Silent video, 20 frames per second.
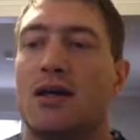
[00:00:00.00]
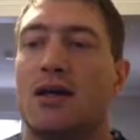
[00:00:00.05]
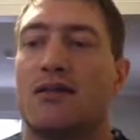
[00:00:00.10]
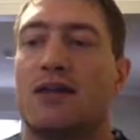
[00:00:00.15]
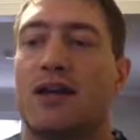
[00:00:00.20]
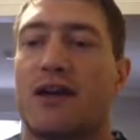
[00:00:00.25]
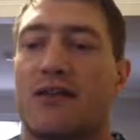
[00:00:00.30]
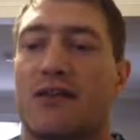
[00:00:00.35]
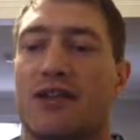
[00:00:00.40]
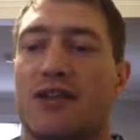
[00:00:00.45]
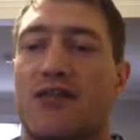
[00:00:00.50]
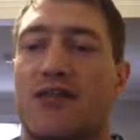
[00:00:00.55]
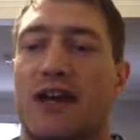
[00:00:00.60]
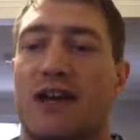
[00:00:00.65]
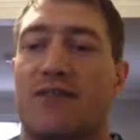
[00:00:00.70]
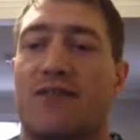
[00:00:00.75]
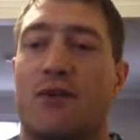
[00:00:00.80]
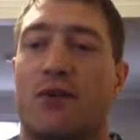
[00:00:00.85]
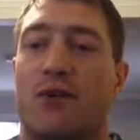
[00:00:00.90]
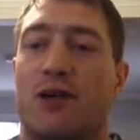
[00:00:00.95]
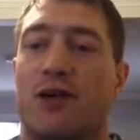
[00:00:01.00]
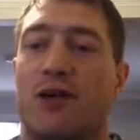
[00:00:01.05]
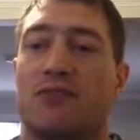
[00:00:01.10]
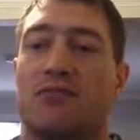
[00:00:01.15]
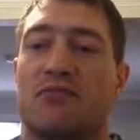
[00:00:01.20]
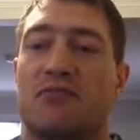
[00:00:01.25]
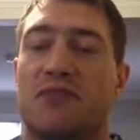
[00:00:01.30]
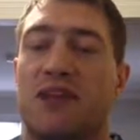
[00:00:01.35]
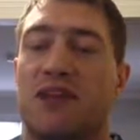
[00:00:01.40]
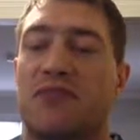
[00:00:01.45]
diversified it for you.
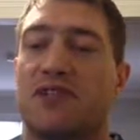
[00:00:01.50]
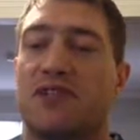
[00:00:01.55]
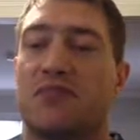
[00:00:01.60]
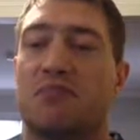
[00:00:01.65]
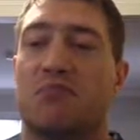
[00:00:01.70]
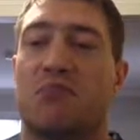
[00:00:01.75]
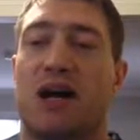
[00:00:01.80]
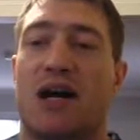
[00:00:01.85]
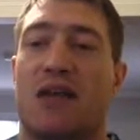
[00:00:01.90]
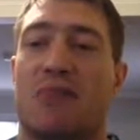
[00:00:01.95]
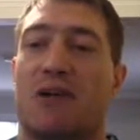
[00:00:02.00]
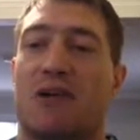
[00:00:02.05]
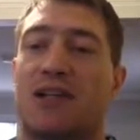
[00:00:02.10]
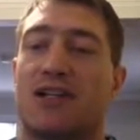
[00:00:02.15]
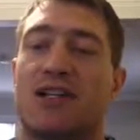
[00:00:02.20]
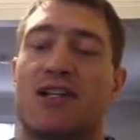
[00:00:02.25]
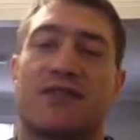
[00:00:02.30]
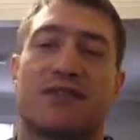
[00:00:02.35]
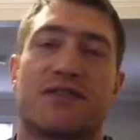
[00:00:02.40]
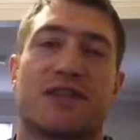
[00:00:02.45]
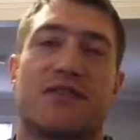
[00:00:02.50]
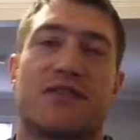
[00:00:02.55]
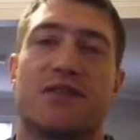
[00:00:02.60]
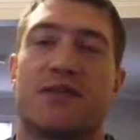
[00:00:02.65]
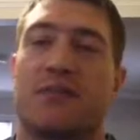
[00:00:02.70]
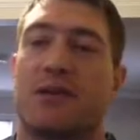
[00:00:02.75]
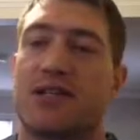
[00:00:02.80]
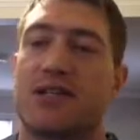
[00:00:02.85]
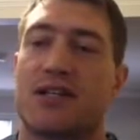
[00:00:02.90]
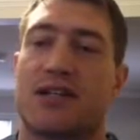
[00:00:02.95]
They've just bought a bunch of different stuff in a
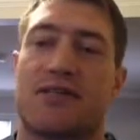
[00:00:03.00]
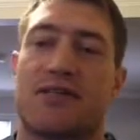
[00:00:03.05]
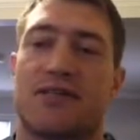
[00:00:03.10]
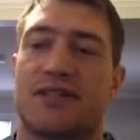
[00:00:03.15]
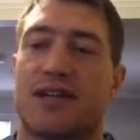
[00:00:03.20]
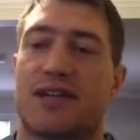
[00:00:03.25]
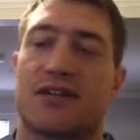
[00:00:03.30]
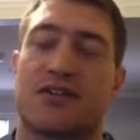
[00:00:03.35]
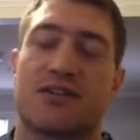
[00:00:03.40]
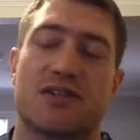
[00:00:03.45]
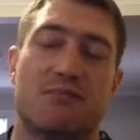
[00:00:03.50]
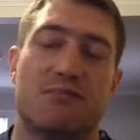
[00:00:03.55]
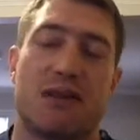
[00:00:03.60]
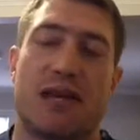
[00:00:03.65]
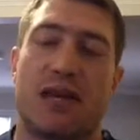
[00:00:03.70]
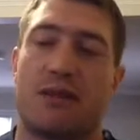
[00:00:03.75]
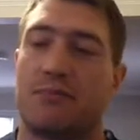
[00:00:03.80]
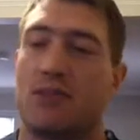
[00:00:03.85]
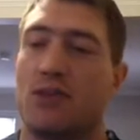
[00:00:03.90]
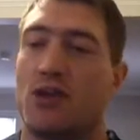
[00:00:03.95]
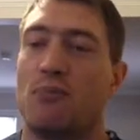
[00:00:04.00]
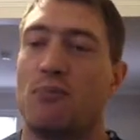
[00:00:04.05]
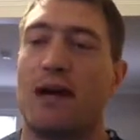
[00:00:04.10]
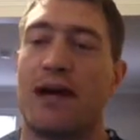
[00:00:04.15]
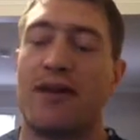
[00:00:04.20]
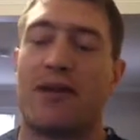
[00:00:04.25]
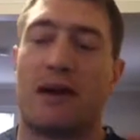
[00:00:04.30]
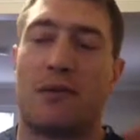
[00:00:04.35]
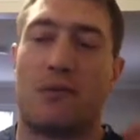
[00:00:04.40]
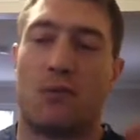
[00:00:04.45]
bunch of different sectors, and bam, you
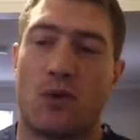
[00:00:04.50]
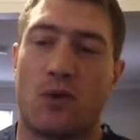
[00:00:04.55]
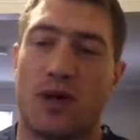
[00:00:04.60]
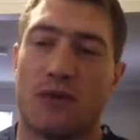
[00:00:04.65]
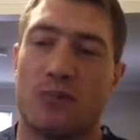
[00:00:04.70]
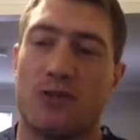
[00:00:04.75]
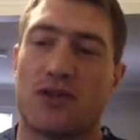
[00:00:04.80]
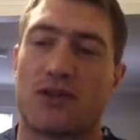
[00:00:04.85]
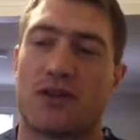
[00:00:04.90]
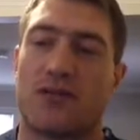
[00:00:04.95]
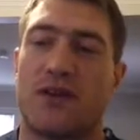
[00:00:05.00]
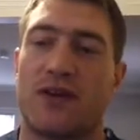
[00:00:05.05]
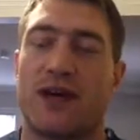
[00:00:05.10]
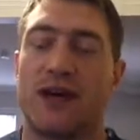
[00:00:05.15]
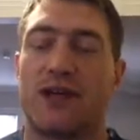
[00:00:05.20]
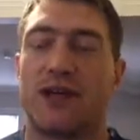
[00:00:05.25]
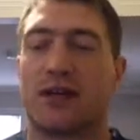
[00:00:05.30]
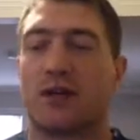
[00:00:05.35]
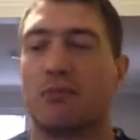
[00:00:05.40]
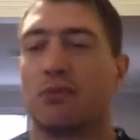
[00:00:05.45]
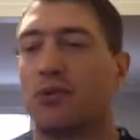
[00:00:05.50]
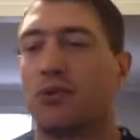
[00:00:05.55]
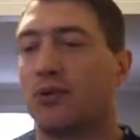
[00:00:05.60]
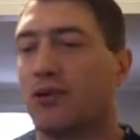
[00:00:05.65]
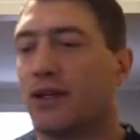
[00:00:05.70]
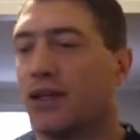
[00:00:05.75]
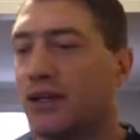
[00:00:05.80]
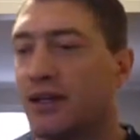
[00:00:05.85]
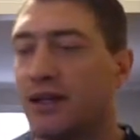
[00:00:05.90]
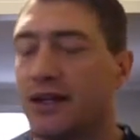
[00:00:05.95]
buy that one mutual fund and you're
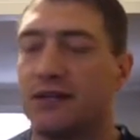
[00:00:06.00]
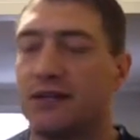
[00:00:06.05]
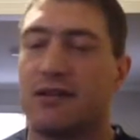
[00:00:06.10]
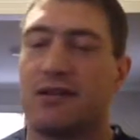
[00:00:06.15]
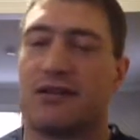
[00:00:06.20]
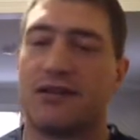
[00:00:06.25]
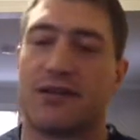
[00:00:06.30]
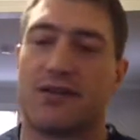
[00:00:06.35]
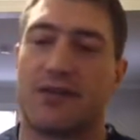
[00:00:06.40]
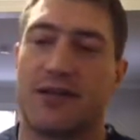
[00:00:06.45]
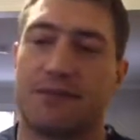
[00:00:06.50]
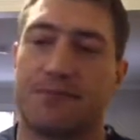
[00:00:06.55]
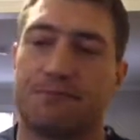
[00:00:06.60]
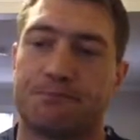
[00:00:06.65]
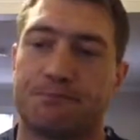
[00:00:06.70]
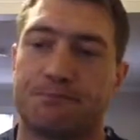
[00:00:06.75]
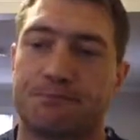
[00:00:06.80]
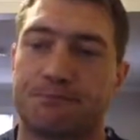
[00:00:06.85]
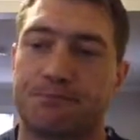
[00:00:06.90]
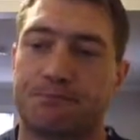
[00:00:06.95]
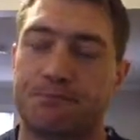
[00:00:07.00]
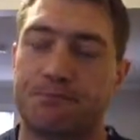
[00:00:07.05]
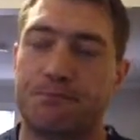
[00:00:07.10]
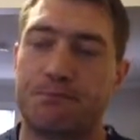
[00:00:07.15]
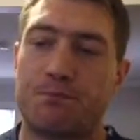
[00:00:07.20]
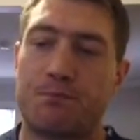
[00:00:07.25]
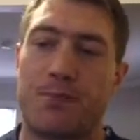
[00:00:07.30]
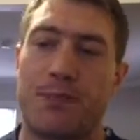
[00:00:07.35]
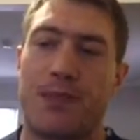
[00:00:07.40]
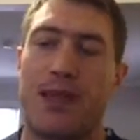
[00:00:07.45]
completely diversified.
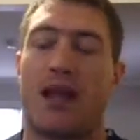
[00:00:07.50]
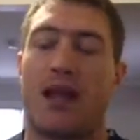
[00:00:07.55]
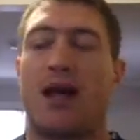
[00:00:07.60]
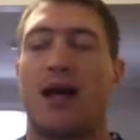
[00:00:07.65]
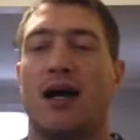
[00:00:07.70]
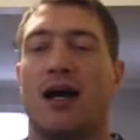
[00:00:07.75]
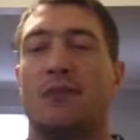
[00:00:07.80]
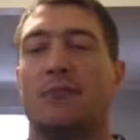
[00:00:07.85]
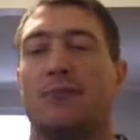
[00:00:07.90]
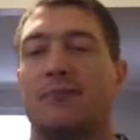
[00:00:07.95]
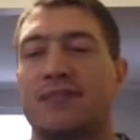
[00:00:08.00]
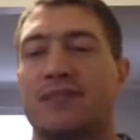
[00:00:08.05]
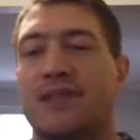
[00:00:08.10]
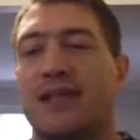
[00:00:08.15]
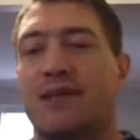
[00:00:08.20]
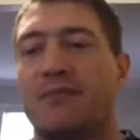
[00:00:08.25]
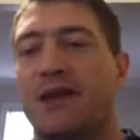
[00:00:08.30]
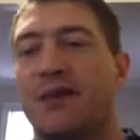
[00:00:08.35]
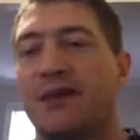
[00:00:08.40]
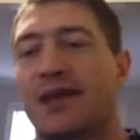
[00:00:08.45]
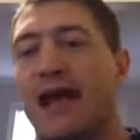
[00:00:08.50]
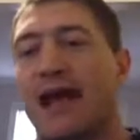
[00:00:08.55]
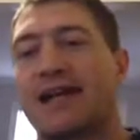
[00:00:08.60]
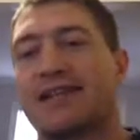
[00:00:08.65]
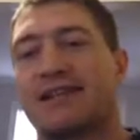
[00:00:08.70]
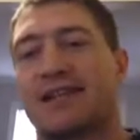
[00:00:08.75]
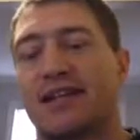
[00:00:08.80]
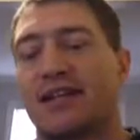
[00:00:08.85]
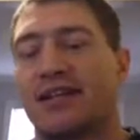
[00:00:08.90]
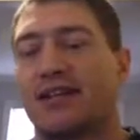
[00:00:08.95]
Same thing with
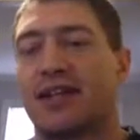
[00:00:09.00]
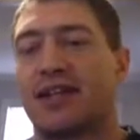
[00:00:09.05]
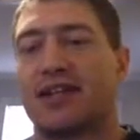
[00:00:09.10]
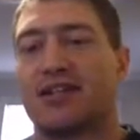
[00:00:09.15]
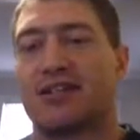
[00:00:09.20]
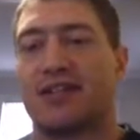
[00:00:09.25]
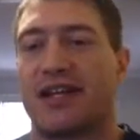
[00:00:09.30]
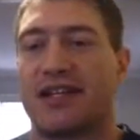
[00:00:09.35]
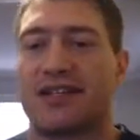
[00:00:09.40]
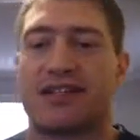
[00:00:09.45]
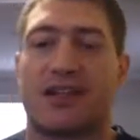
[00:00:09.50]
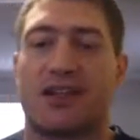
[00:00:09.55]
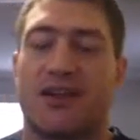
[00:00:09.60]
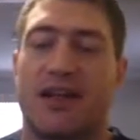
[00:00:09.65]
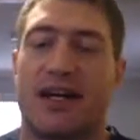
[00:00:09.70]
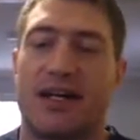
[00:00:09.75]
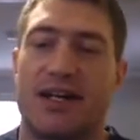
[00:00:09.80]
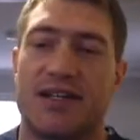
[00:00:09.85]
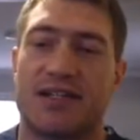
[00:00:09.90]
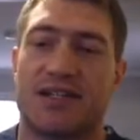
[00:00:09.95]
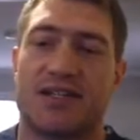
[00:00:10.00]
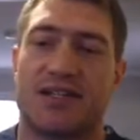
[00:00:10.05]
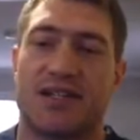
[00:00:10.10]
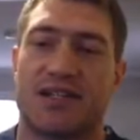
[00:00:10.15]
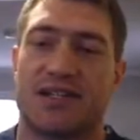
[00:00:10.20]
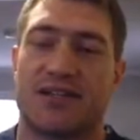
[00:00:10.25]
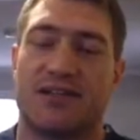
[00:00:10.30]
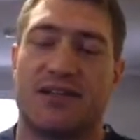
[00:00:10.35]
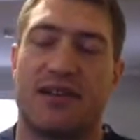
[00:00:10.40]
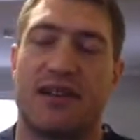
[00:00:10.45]
asset allocation. That's all that is
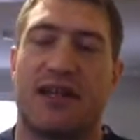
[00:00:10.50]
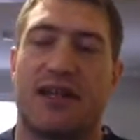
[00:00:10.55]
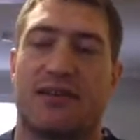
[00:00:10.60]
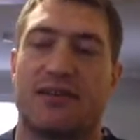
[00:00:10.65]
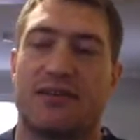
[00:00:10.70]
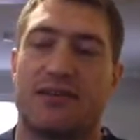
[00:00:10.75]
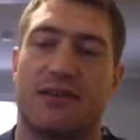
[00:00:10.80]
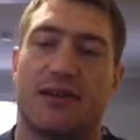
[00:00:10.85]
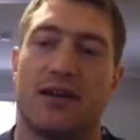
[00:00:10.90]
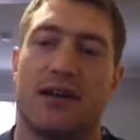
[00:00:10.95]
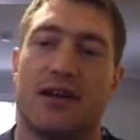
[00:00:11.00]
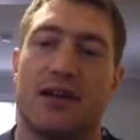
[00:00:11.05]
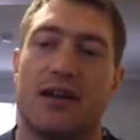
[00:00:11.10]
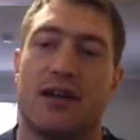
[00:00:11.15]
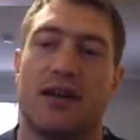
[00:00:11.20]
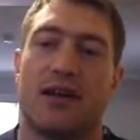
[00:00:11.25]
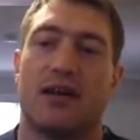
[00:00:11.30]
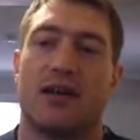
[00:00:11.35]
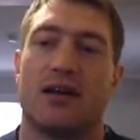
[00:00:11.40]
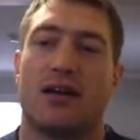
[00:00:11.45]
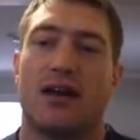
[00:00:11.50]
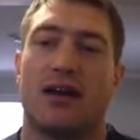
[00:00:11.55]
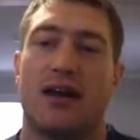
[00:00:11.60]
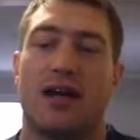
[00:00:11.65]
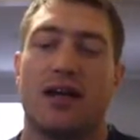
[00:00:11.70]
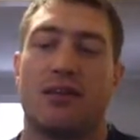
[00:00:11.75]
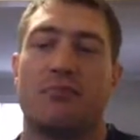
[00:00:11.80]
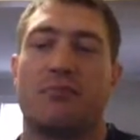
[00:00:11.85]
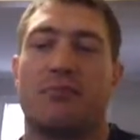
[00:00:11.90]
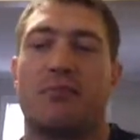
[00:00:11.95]
just it.
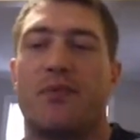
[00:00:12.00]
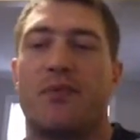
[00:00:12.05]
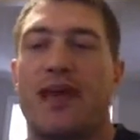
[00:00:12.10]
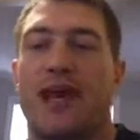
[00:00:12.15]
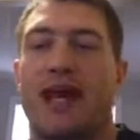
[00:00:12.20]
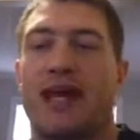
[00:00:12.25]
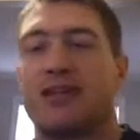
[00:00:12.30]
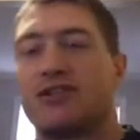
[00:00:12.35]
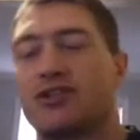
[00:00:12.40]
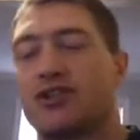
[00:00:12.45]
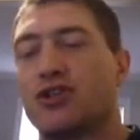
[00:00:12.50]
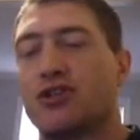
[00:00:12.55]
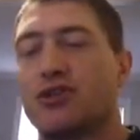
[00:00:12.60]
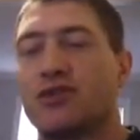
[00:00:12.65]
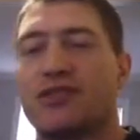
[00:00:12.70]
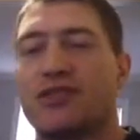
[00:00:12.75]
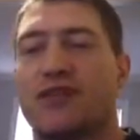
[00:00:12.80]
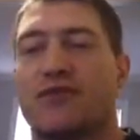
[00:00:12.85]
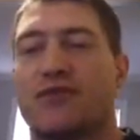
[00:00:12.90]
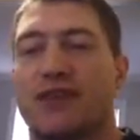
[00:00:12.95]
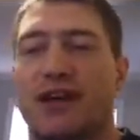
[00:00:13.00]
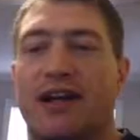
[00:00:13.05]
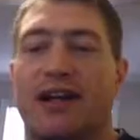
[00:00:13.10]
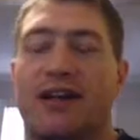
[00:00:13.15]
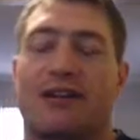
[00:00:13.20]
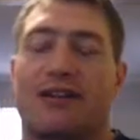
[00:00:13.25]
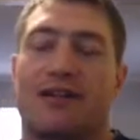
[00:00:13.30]
They choose different.